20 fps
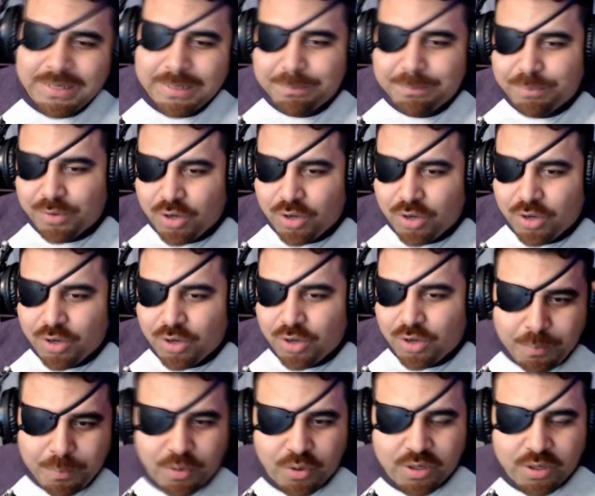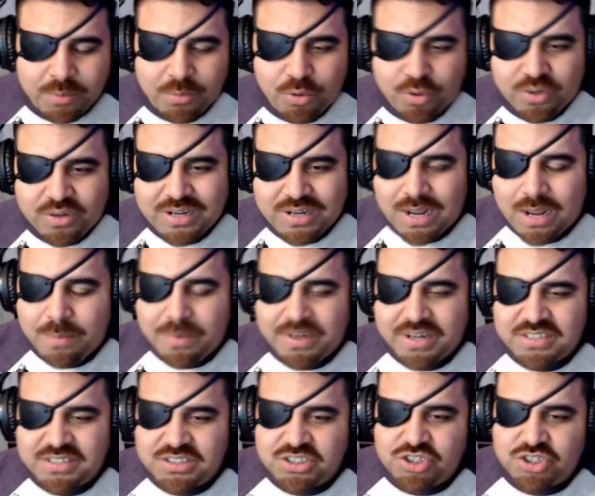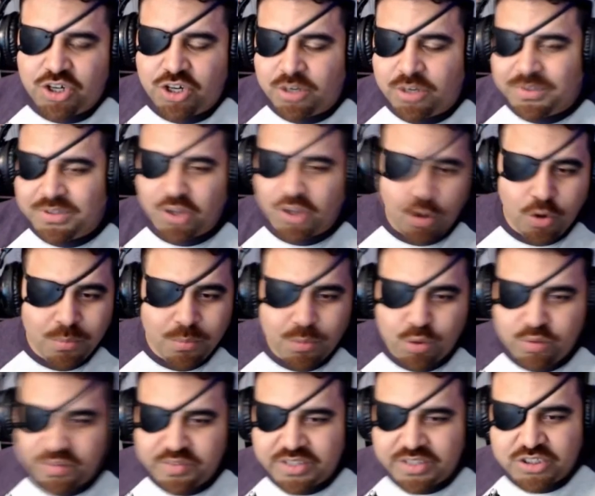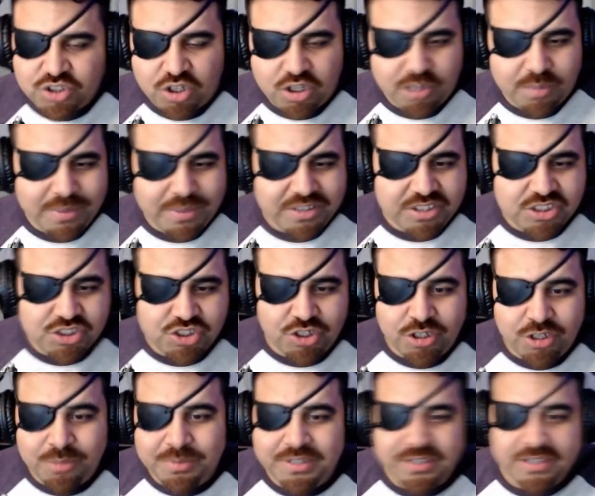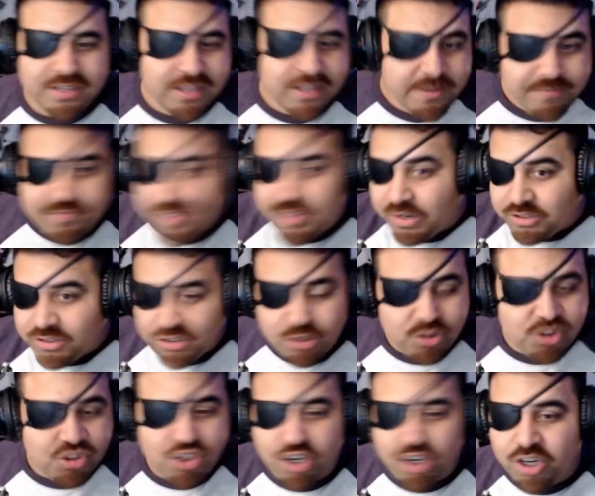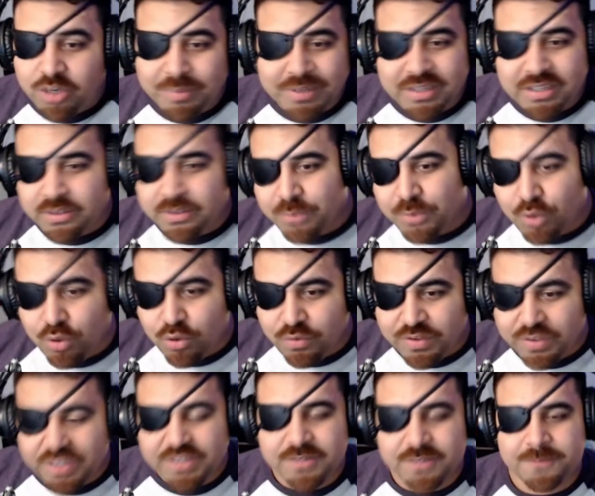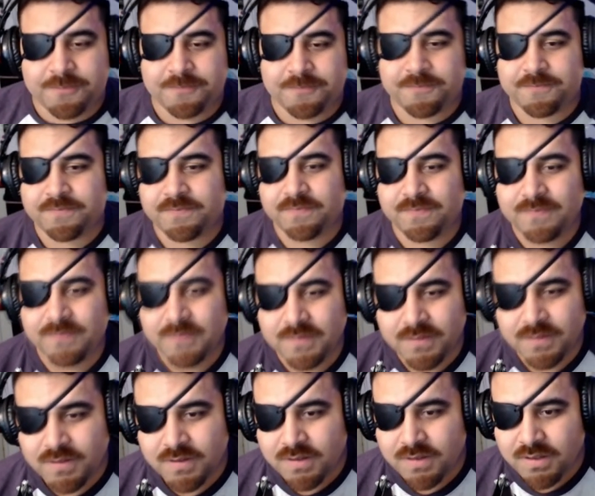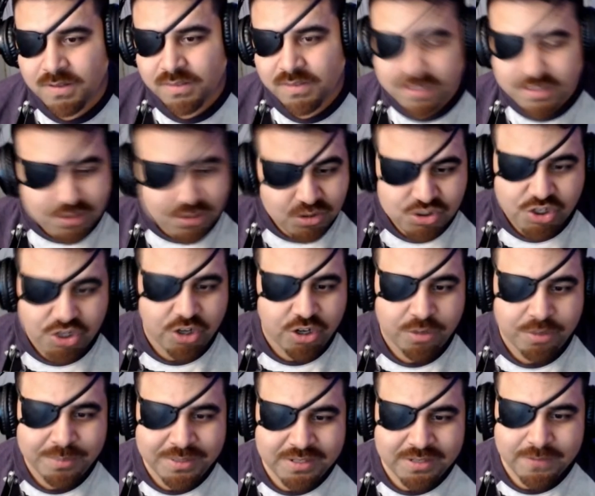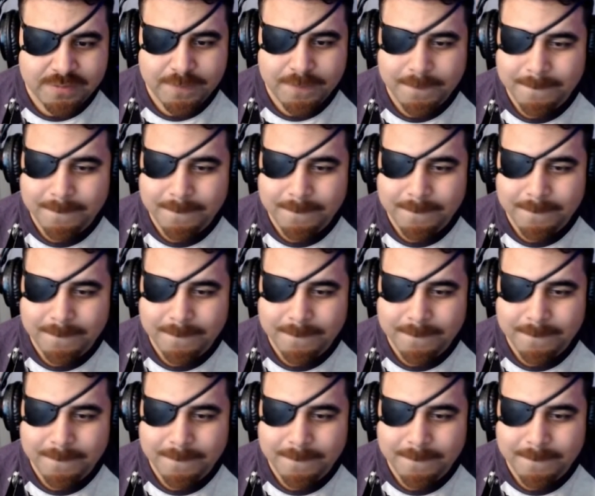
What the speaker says: Like, bro, the whole point of Mortal Kombat is the tournament. The whole movie, they're talking about the tournament. There's no tournament in the movie. There's no tournament.